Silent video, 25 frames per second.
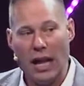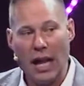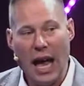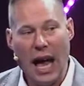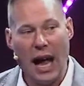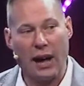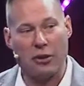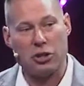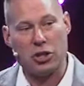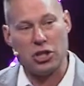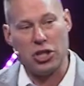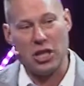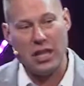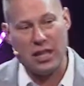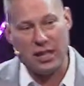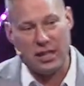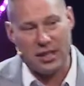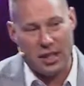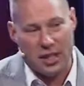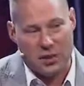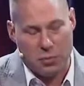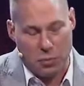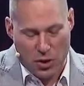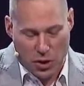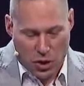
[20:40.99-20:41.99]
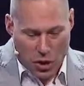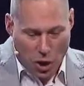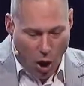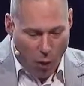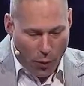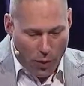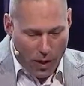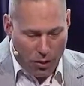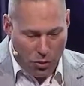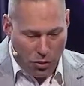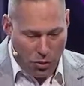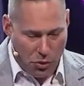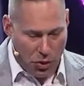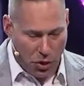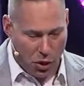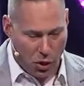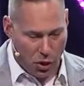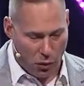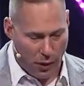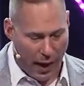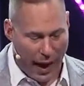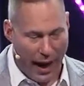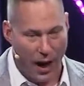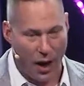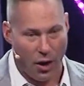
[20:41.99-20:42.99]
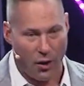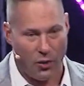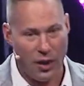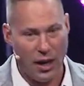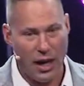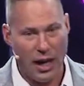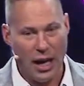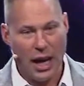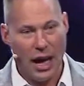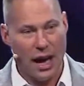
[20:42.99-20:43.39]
how Jesus was going through the crowd